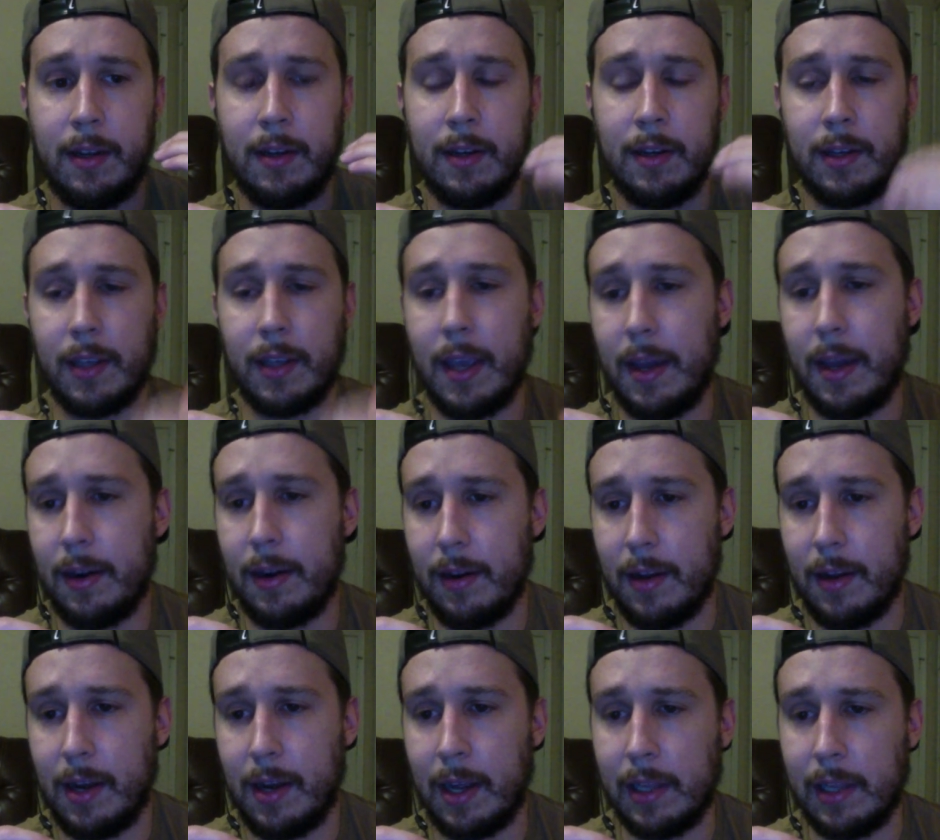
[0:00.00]
Again,
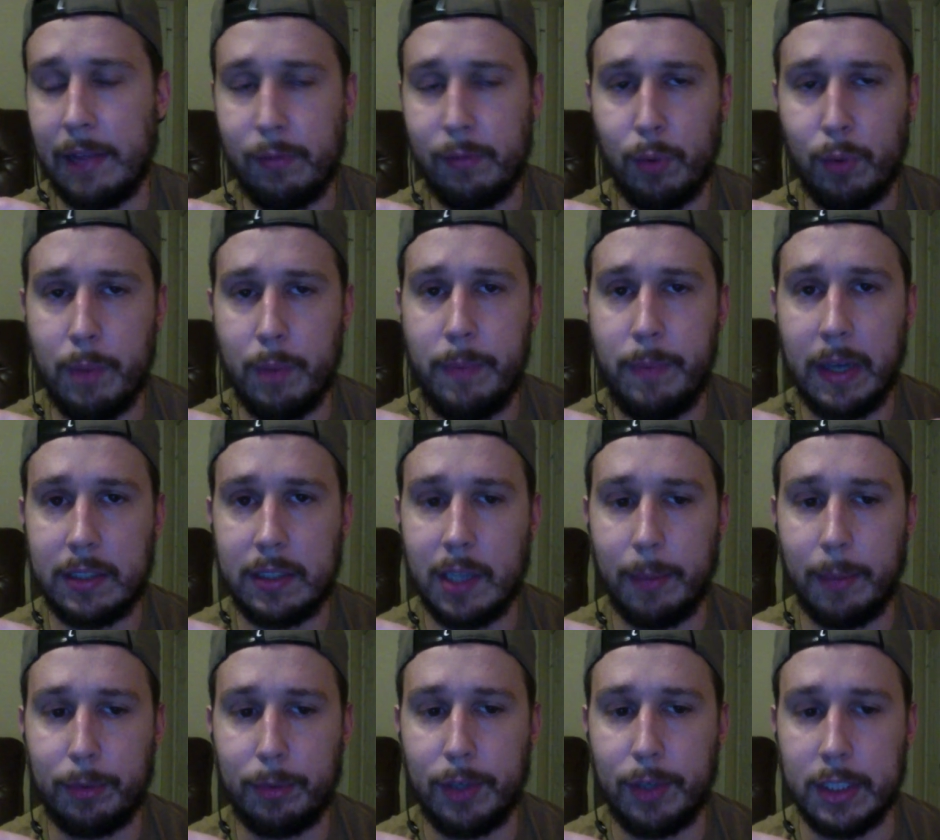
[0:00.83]
I loved when we picked
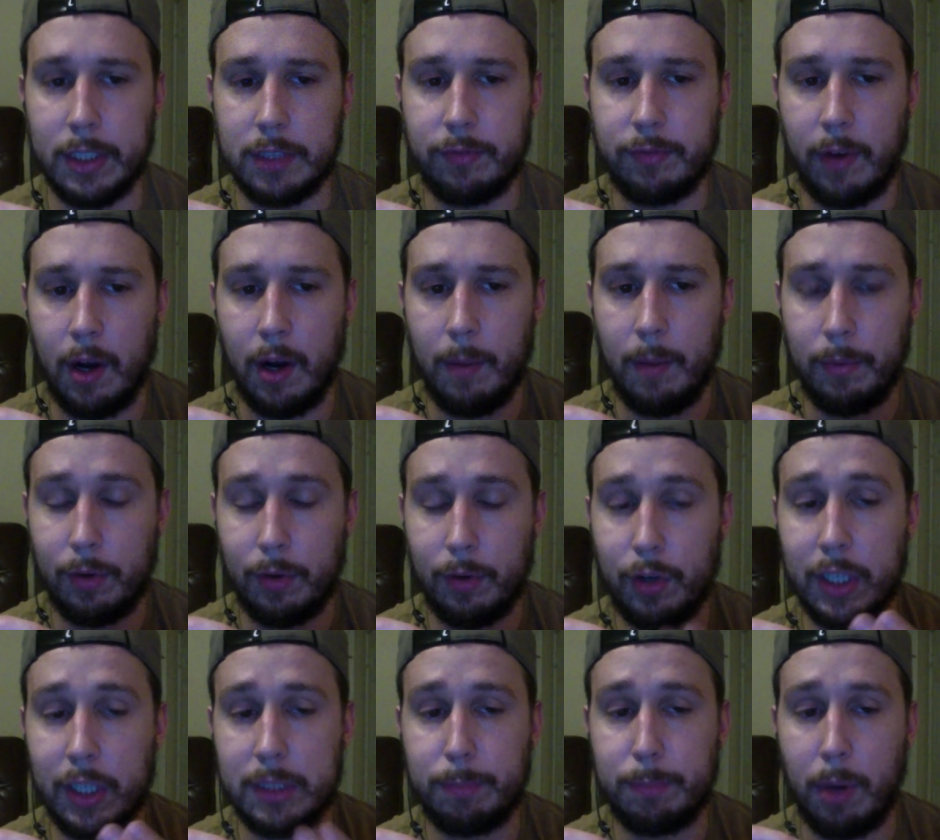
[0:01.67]
up Chris
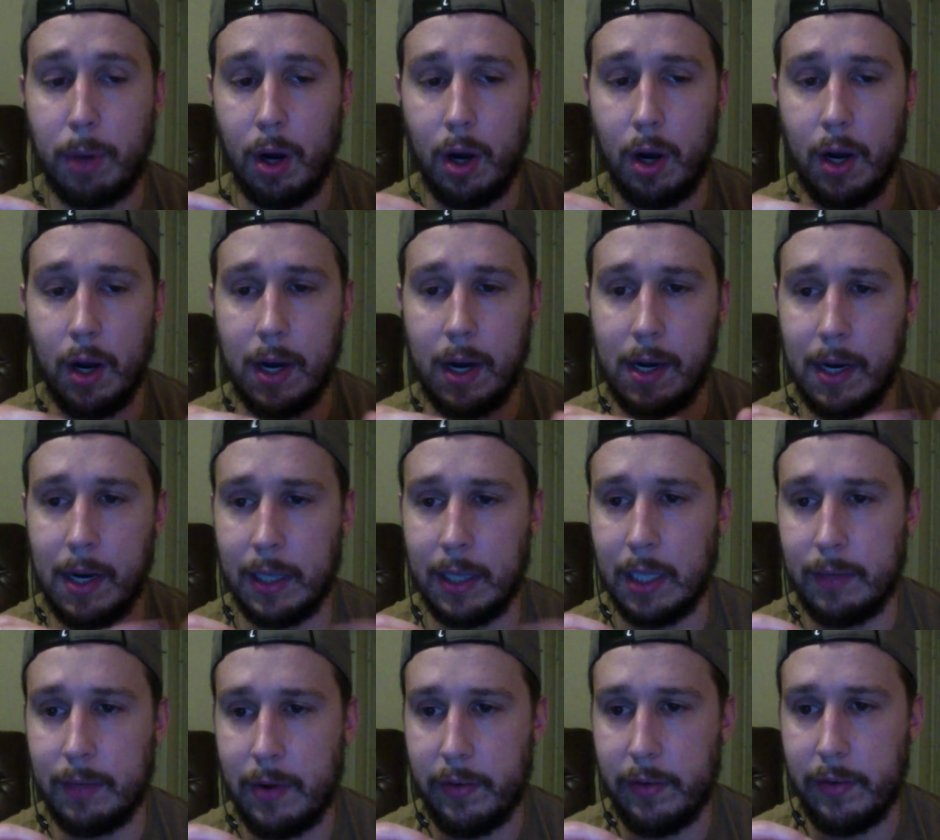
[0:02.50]
Paul. I
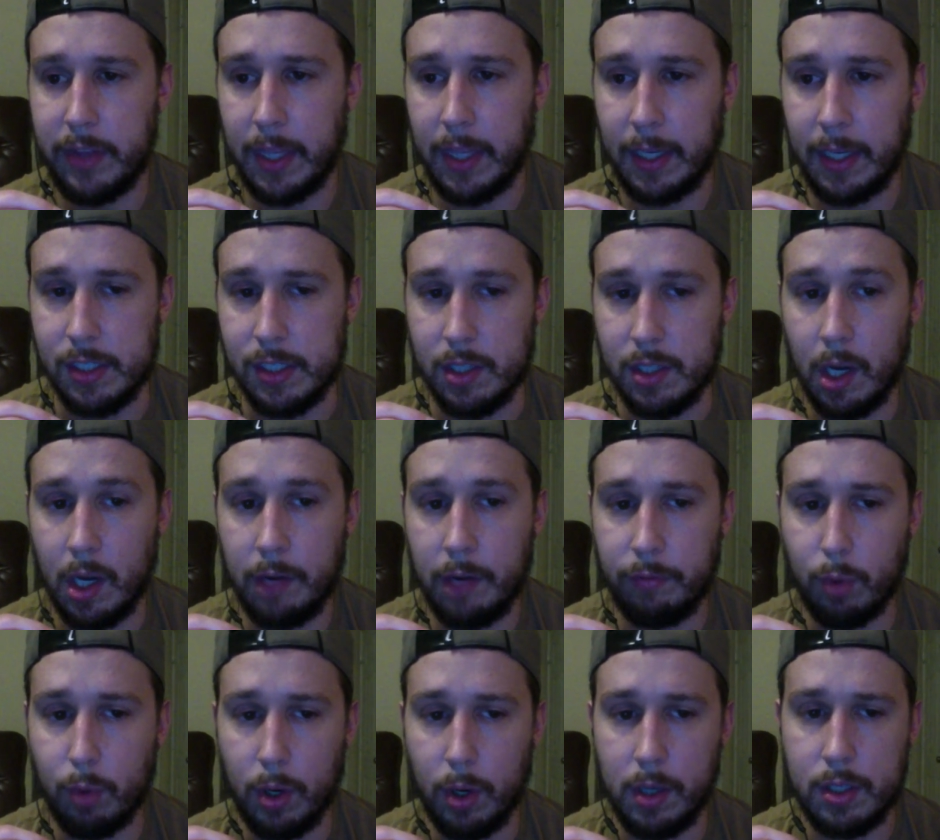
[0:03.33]
love everything he's done
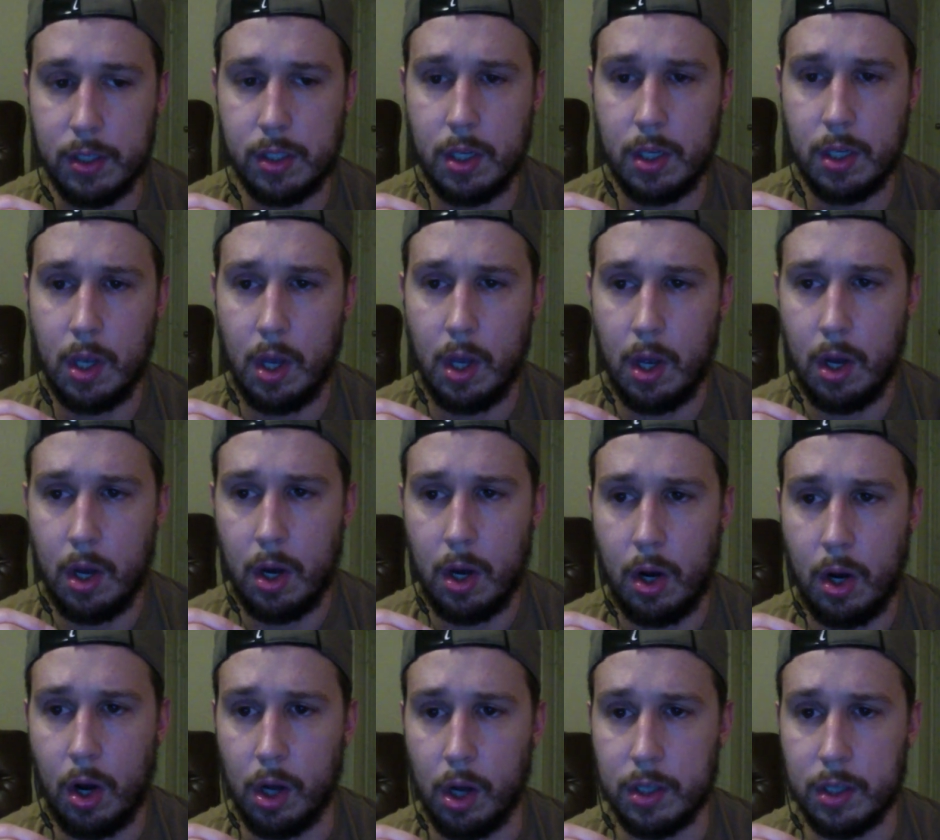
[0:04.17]
for us
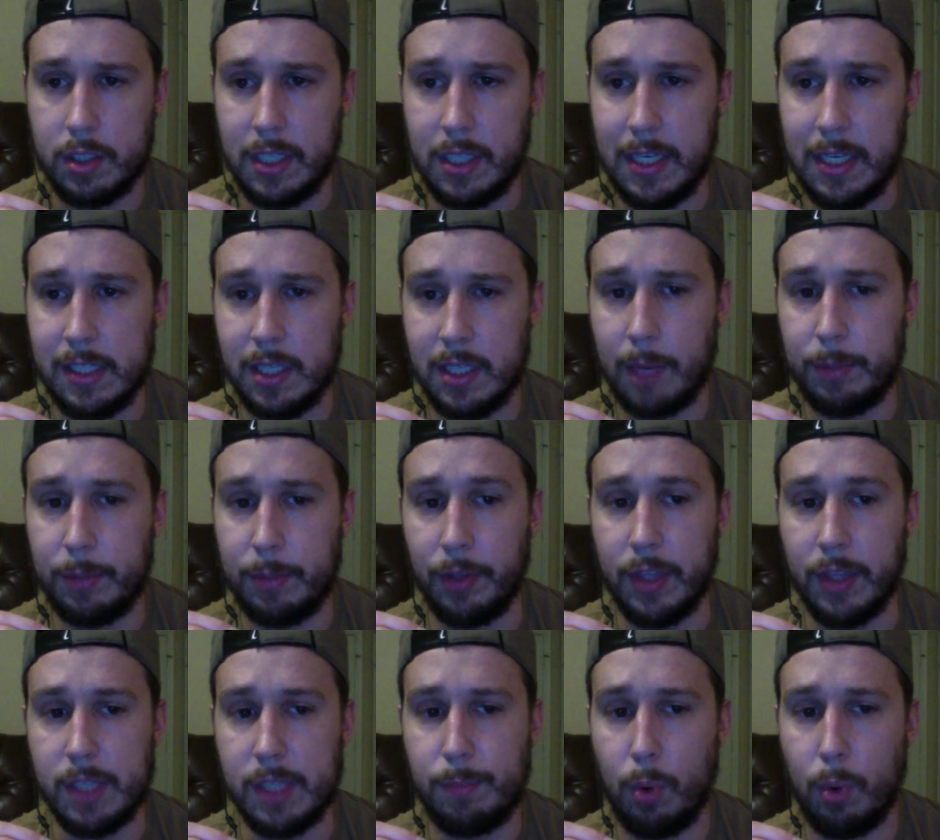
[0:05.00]
all season up to
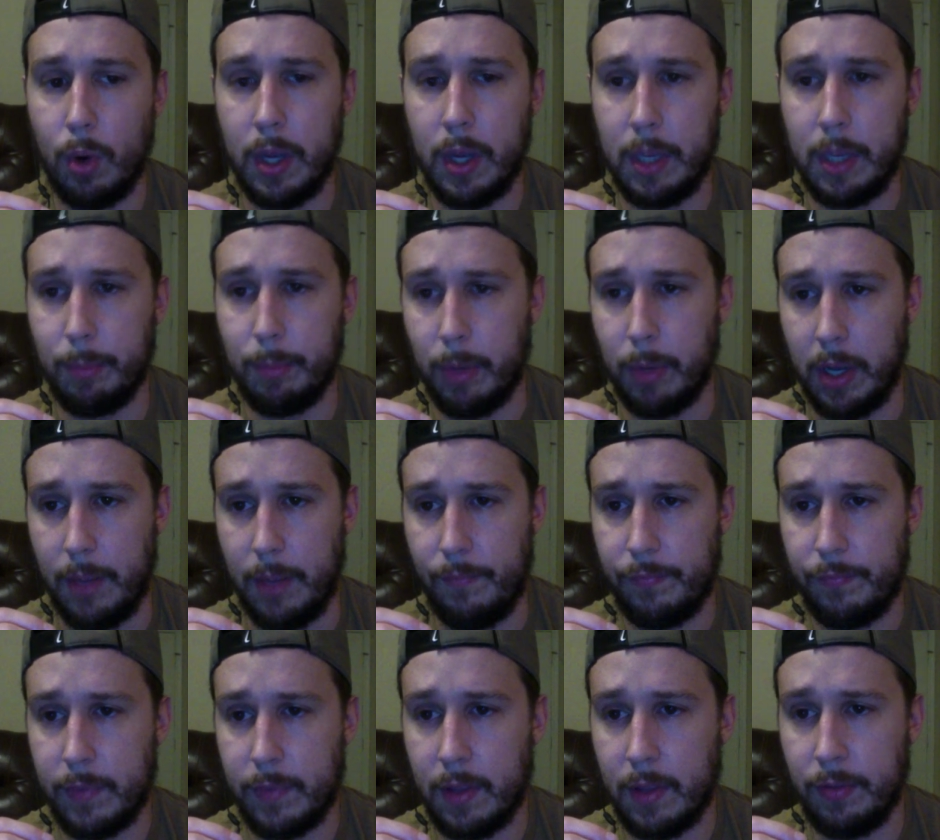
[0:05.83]
this point, but
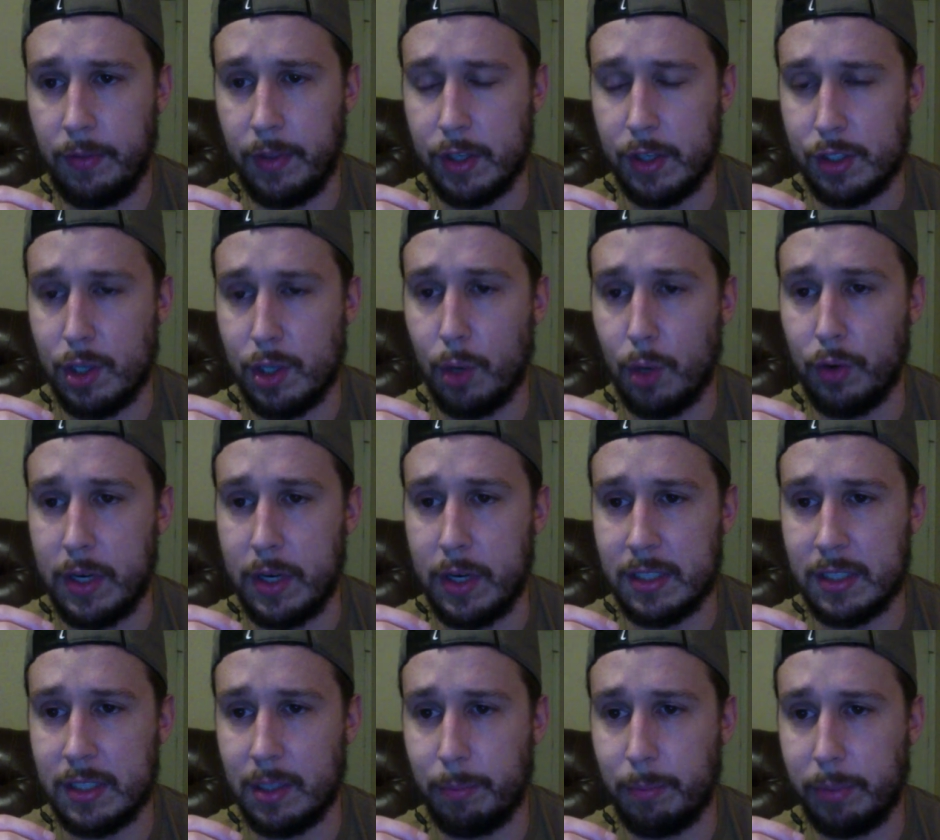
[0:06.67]
there's no
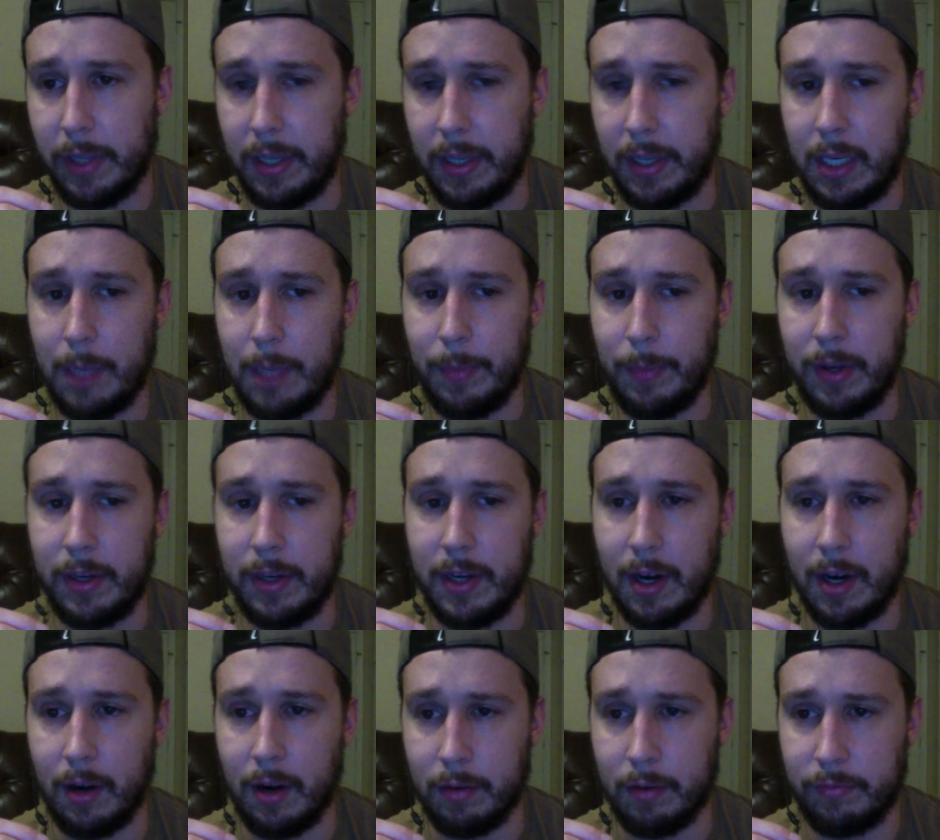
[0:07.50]
reason to play him and
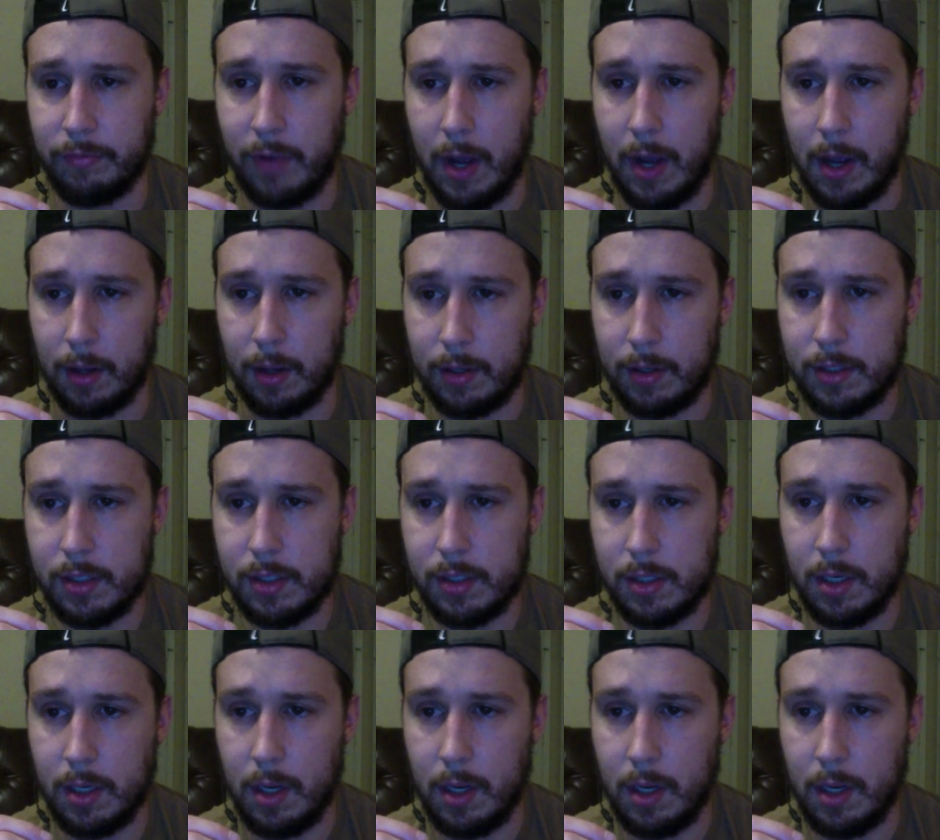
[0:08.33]
De'Aaron Fox